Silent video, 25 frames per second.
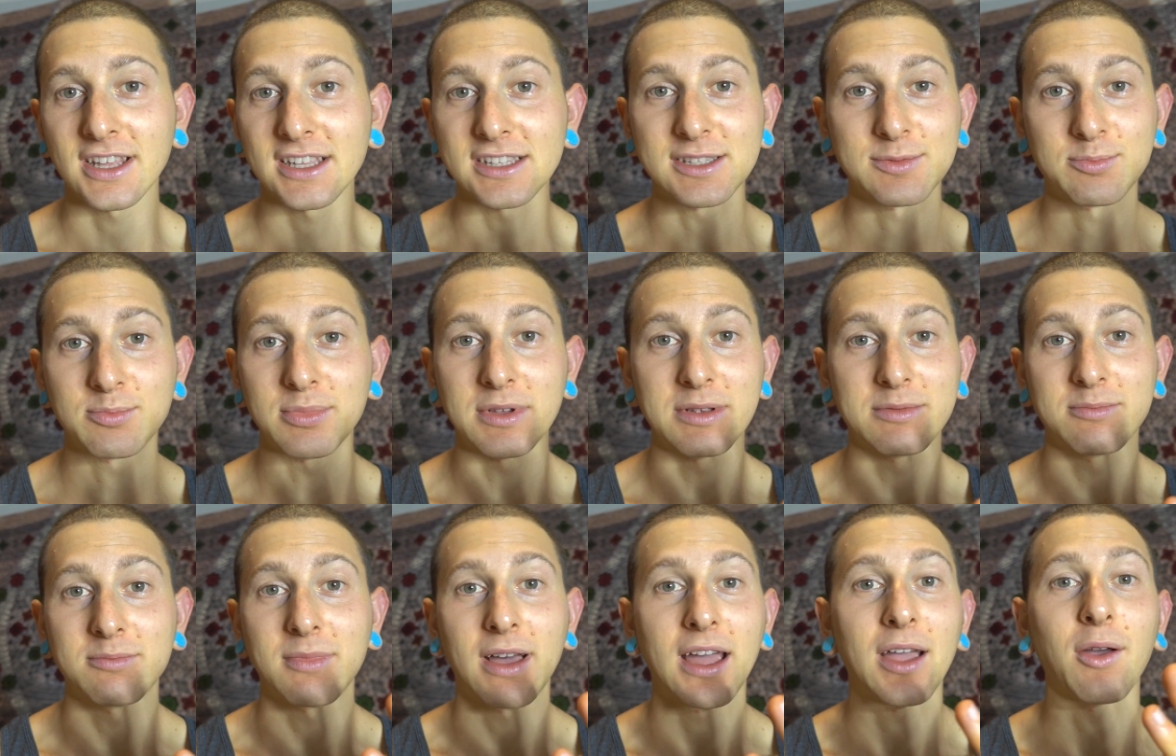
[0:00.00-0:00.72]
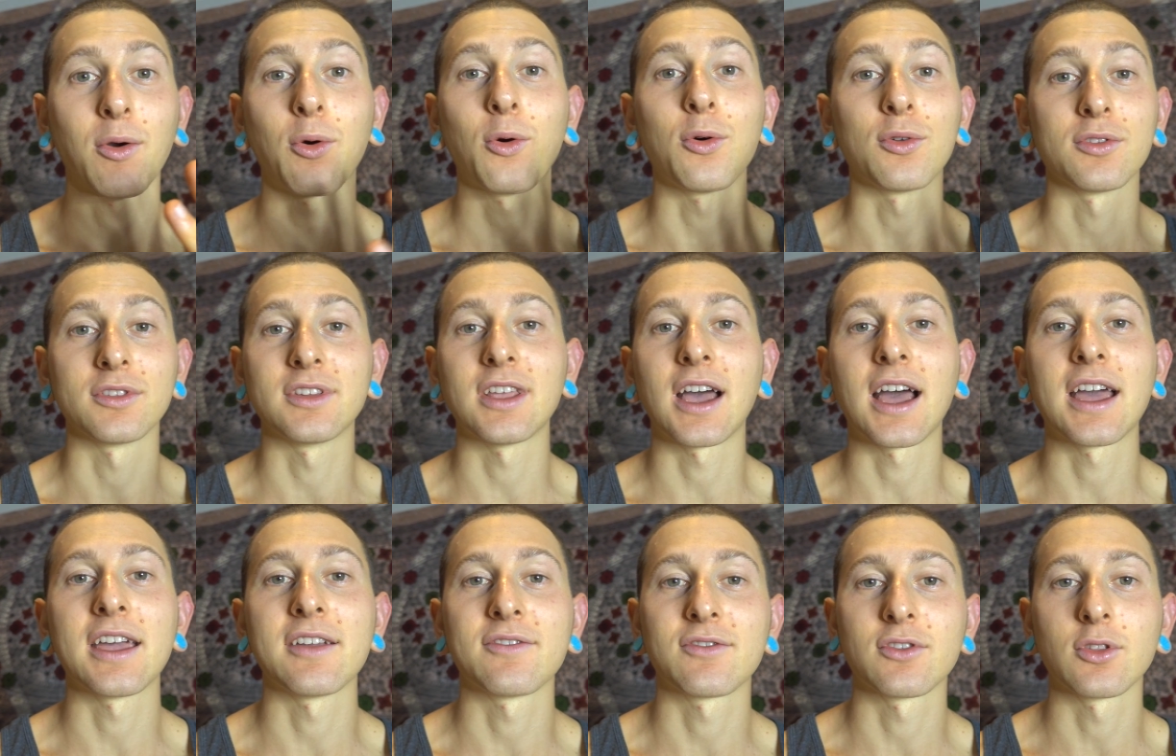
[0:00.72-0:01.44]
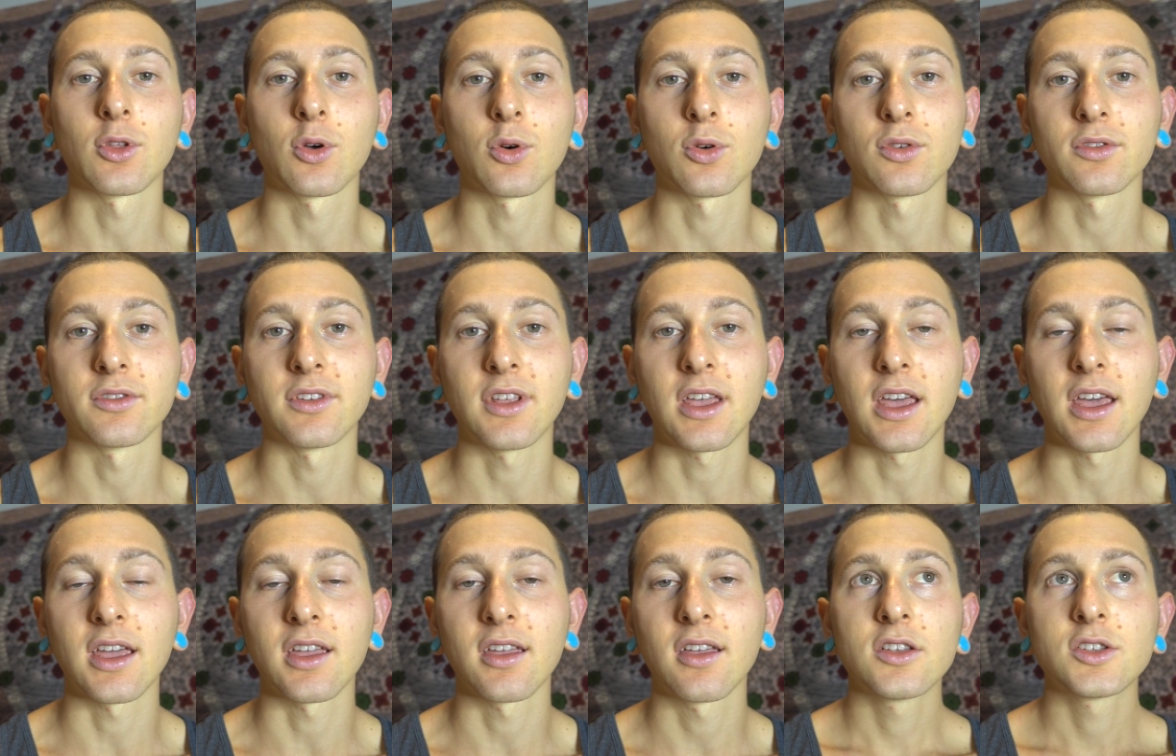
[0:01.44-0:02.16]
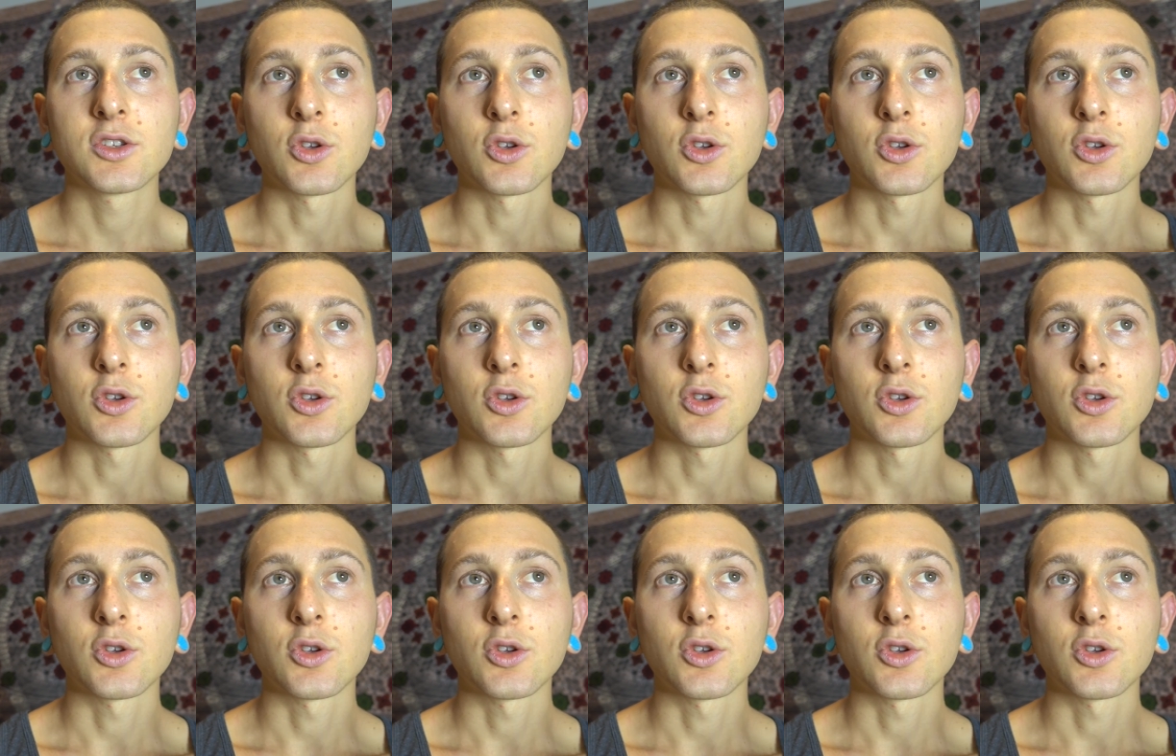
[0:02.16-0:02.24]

That's been my whole diet for the whole day.